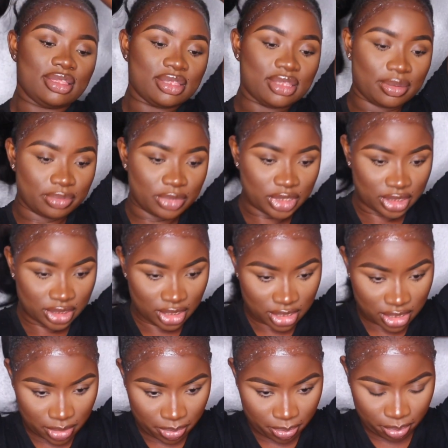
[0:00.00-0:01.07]
So I'm just
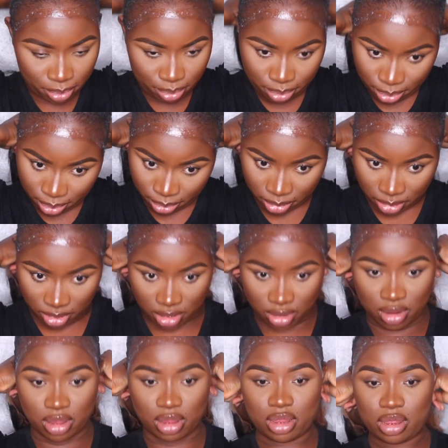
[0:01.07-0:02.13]
gonna
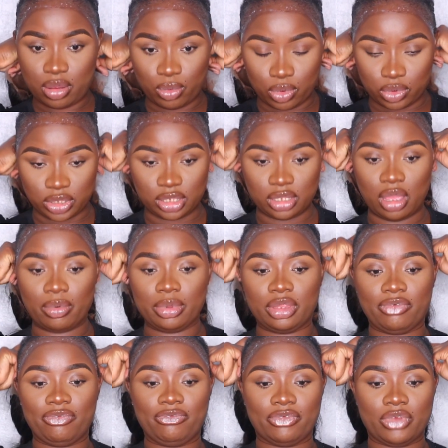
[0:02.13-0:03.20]
apply, we'll start with
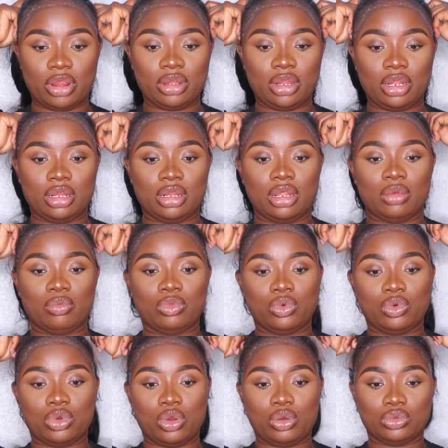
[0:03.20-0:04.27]
the front and then
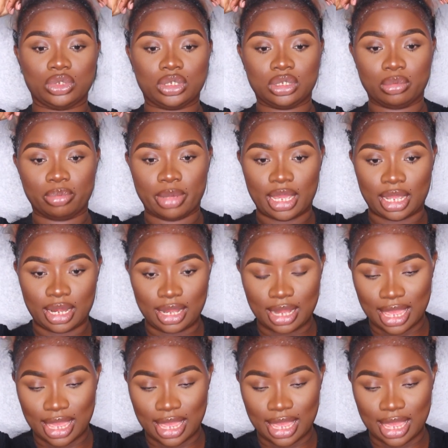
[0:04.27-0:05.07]
we'll go to the back